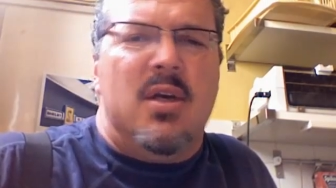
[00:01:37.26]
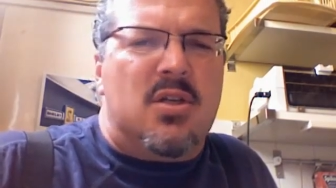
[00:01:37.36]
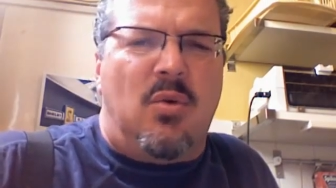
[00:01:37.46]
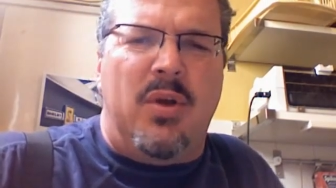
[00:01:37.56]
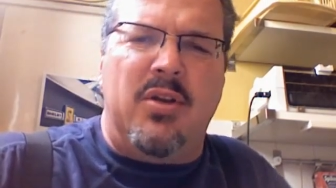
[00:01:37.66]

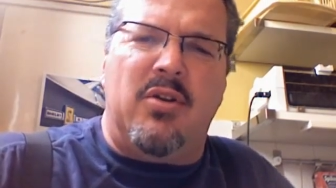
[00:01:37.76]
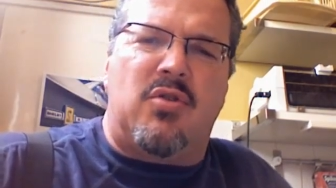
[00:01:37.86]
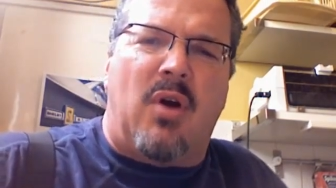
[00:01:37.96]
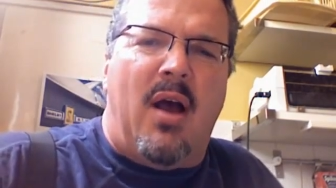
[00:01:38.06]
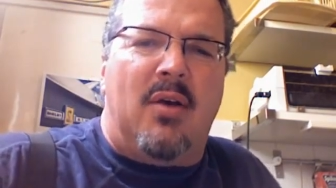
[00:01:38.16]
So when your
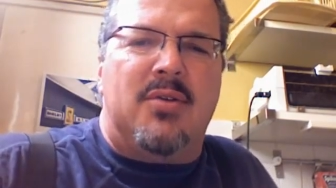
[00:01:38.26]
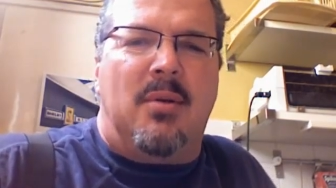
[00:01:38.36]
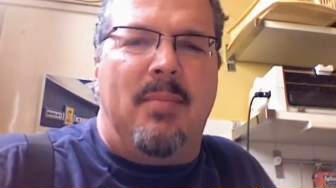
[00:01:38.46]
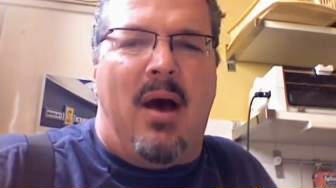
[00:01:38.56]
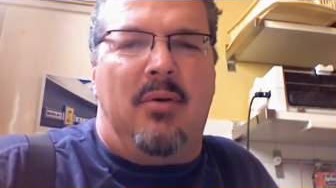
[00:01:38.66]
trials are
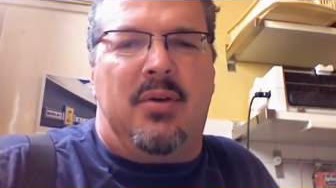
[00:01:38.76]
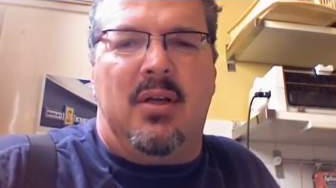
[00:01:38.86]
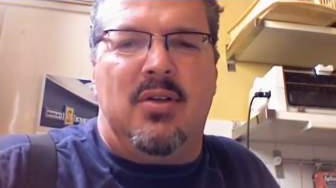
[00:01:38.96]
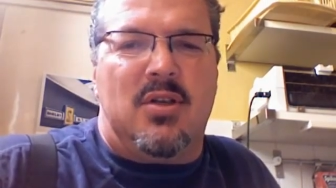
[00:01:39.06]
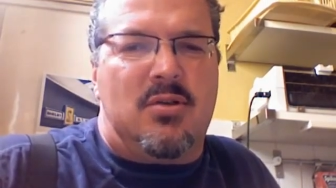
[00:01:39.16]

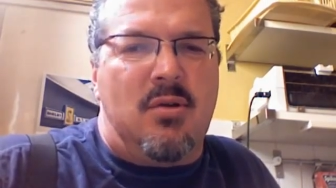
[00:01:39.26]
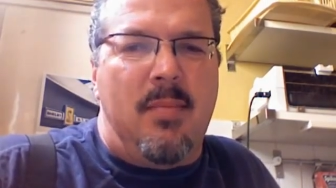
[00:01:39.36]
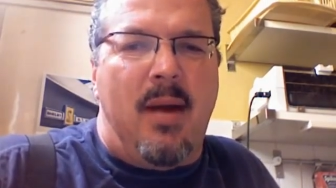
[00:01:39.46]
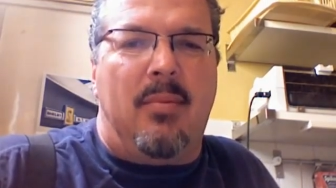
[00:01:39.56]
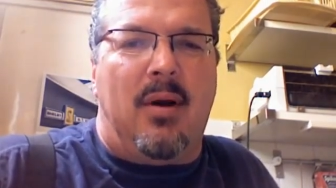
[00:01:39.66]
mounting, just
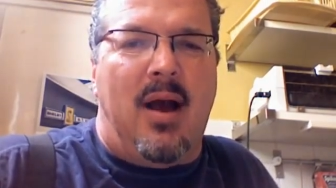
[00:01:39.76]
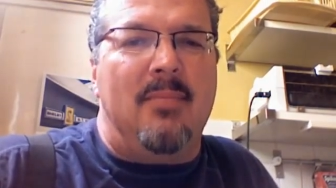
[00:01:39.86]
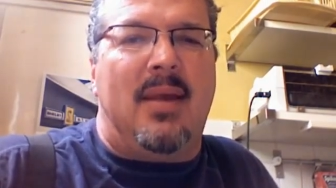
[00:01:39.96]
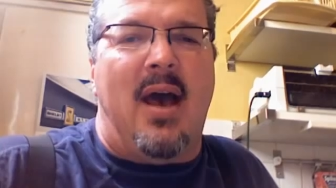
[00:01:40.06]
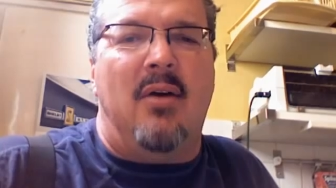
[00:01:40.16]
remember I'm
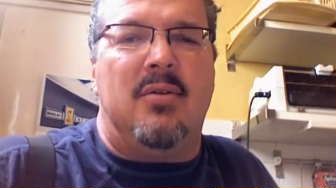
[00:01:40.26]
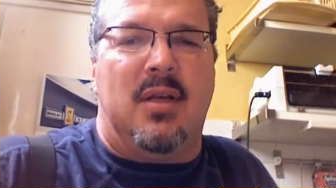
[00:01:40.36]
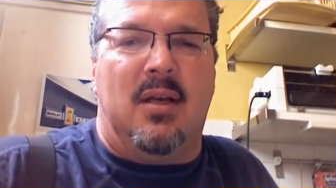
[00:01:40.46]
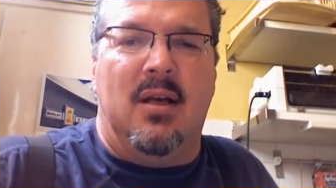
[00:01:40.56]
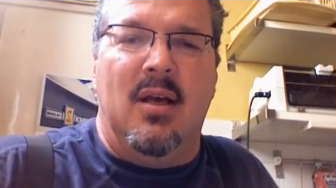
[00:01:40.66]

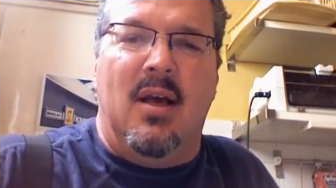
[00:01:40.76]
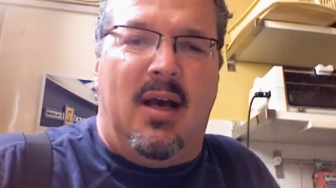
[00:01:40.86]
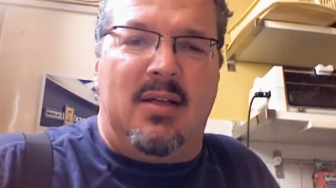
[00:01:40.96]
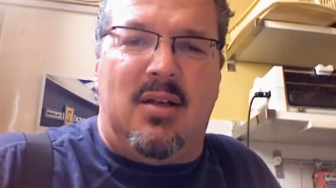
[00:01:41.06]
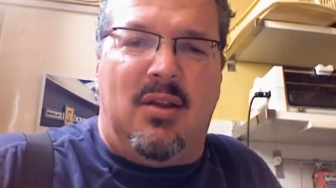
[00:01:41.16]
counting
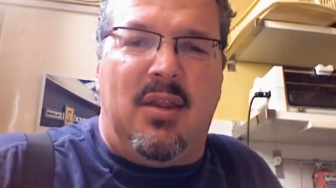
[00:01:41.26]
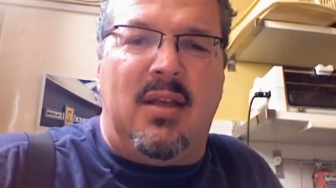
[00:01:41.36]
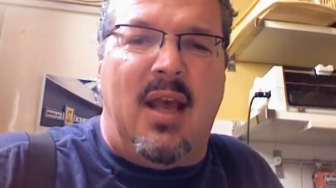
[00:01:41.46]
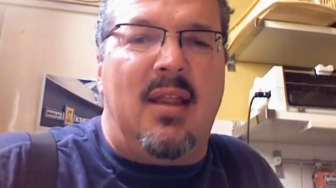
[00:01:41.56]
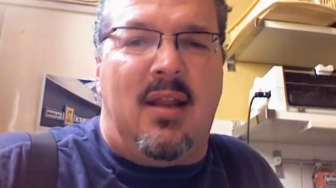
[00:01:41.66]
until the
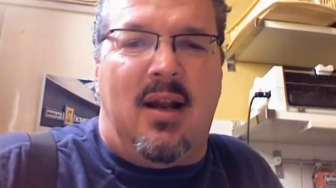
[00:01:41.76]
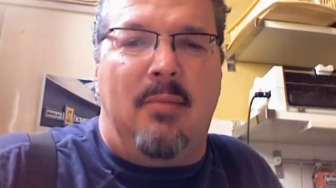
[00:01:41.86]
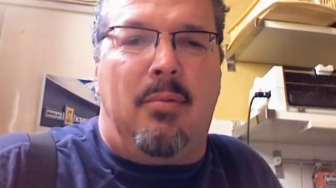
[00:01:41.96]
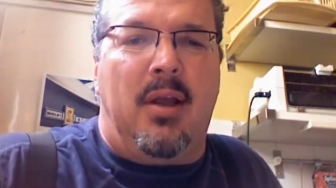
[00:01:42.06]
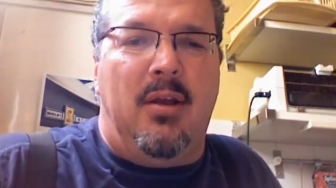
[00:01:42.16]
day that I
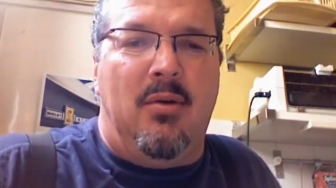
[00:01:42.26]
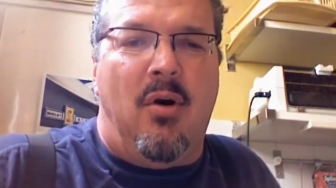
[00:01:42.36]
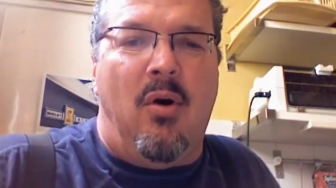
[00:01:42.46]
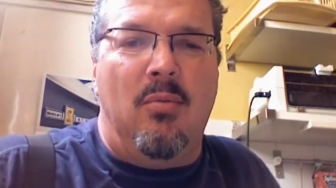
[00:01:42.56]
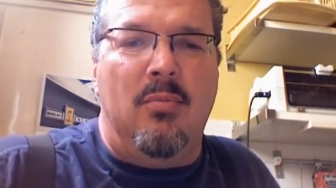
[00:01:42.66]
bring you
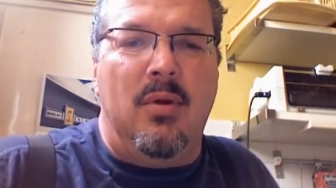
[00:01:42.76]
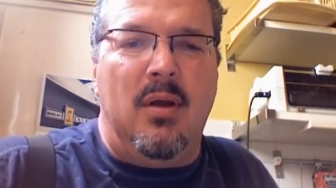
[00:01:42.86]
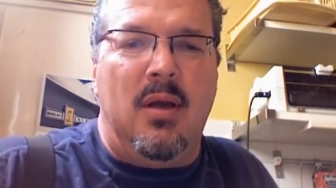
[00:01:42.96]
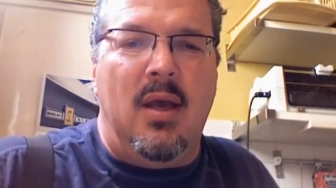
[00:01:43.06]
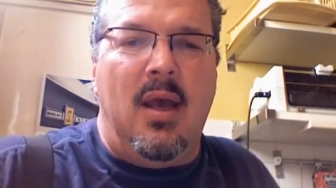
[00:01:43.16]
home,
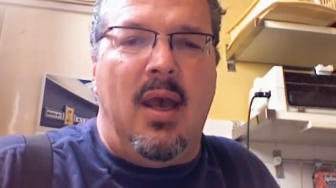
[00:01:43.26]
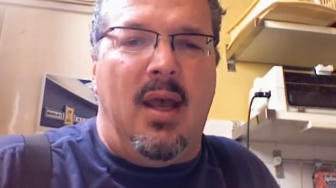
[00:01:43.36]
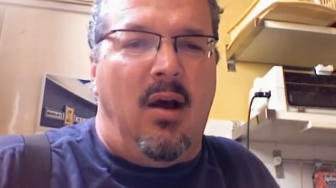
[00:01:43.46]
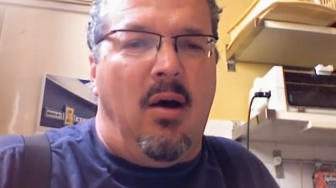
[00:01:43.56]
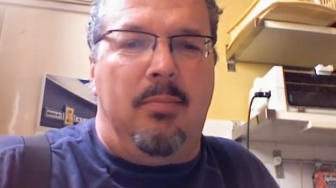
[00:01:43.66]

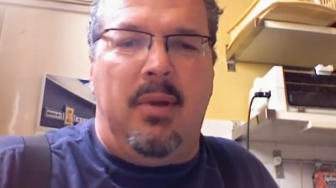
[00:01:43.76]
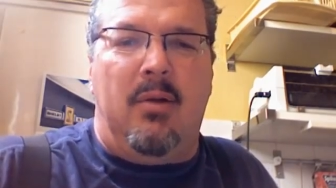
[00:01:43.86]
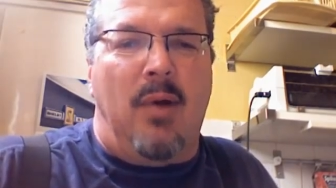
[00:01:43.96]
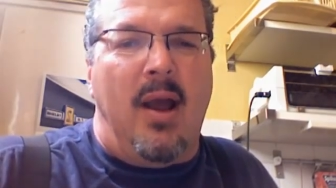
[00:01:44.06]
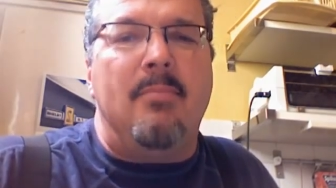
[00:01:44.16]
and I'll be
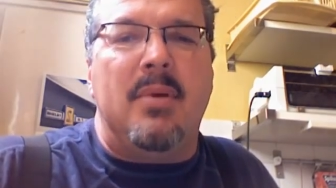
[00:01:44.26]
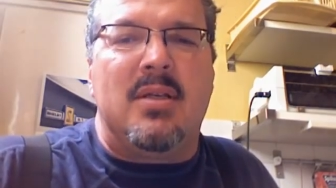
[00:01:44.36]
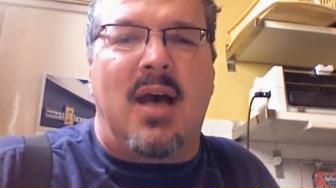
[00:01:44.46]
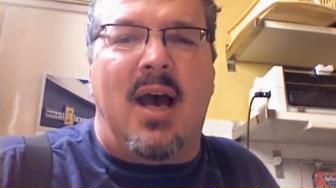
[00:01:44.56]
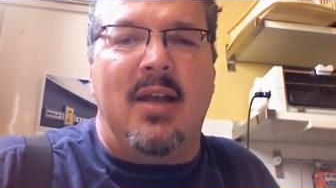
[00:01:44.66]
right
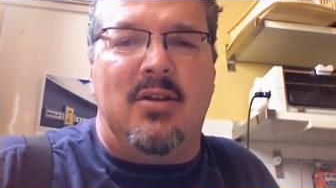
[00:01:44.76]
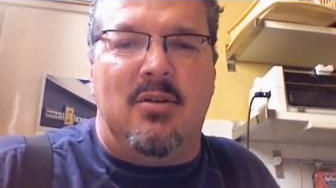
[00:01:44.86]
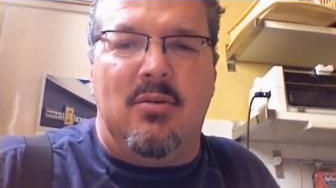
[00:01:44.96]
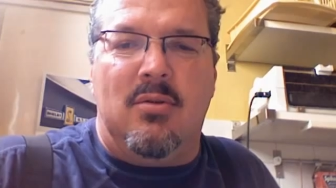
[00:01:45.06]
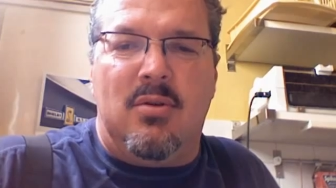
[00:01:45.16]
beside
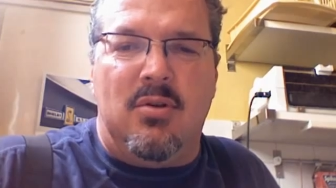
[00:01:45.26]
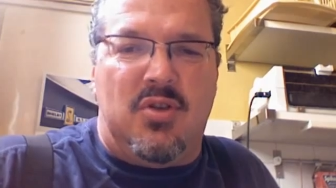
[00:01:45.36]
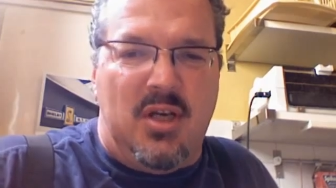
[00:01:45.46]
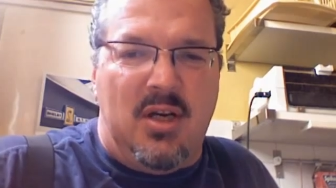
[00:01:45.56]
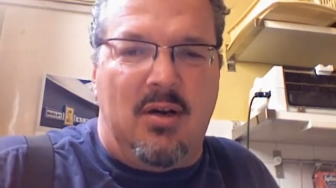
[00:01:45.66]
you to
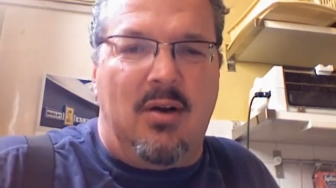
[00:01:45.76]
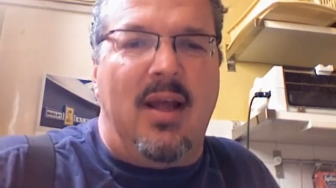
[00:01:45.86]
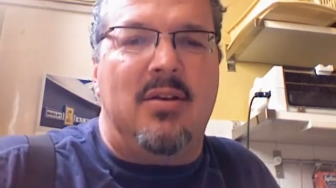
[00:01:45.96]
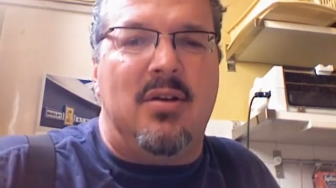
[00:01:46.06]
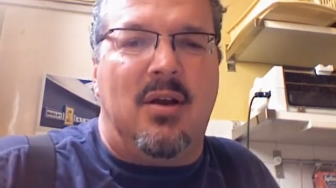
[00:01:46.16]
cheer
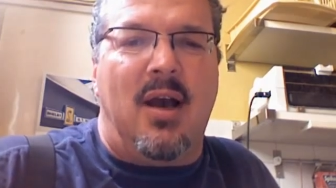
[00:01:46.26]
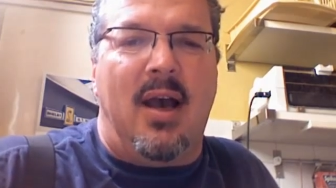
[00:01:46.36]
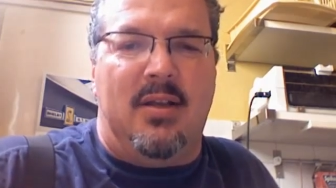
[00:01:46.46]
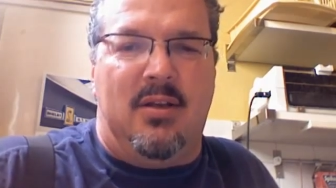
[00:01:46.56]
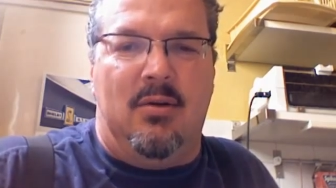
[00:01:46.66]
and to
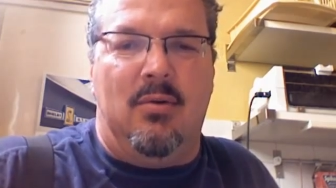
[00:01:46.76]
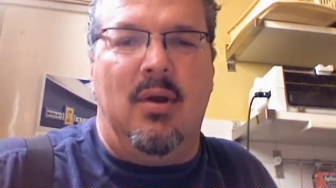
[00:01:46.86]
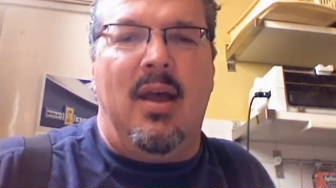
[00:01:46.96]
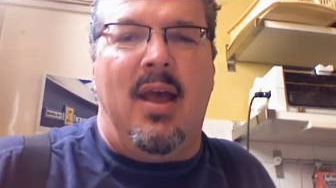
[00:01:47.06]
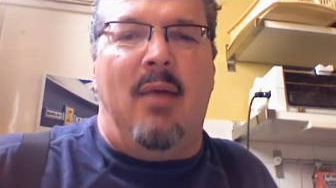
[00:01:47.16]
guide you,
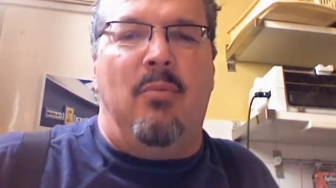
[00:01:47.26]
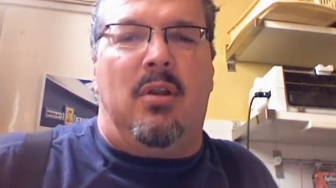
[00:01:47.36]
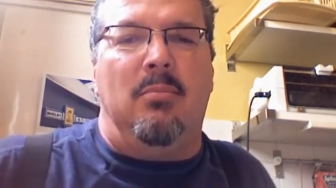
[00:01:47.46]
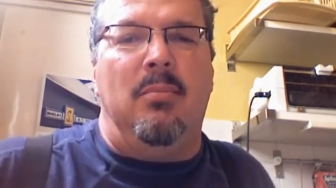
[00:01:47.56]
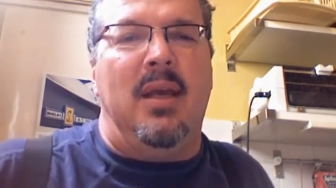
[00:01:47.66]
and
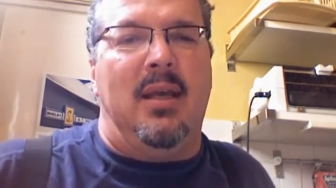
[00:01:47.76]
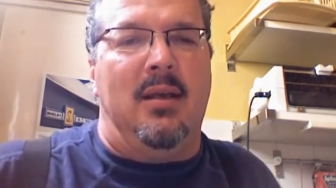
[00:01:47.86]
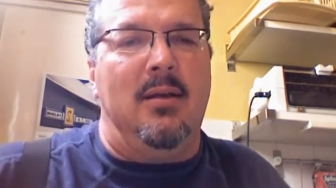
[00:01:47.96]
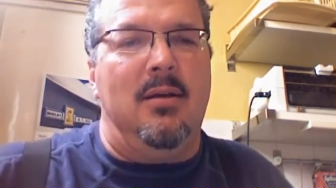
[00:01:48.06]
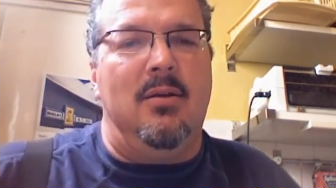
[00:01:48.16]
with me,
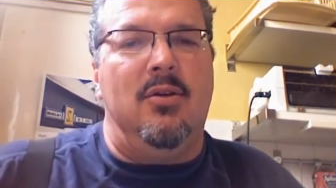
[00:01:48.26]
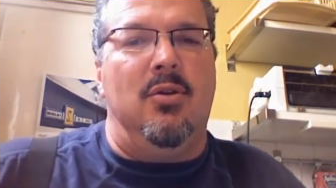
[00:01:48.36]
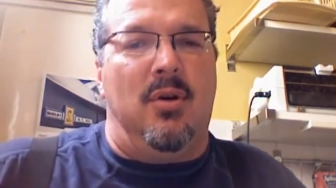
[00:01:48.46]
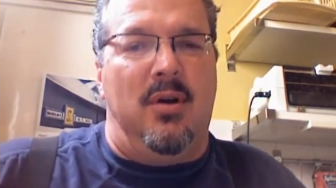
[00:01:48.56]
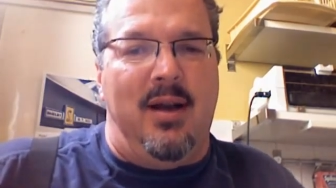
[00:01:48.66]

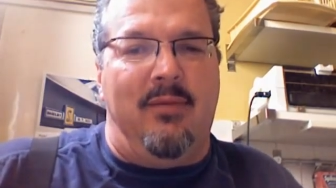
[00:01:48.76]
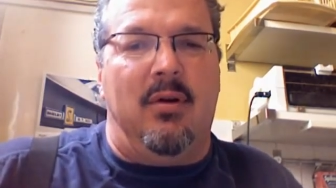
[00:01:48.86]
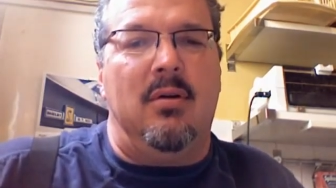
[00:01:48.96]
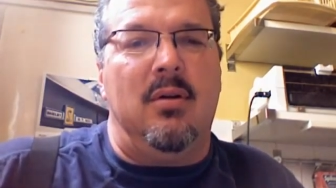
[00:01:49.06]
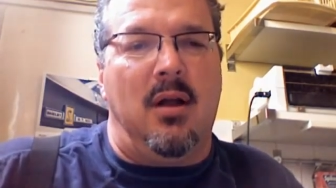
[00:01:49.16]
you are
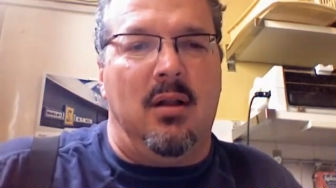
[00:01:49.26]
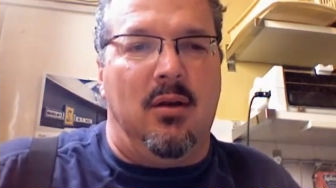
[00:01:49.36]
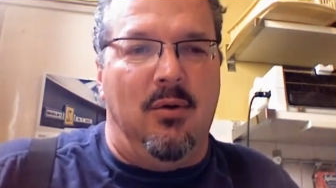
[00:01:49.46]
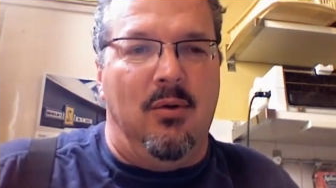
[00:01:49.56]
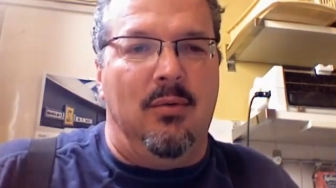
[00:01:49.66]
never
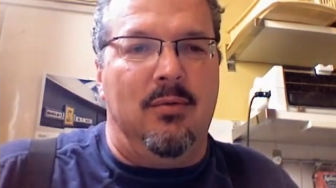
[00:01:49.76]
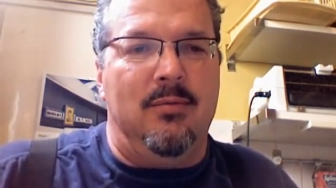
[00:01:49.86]
alone.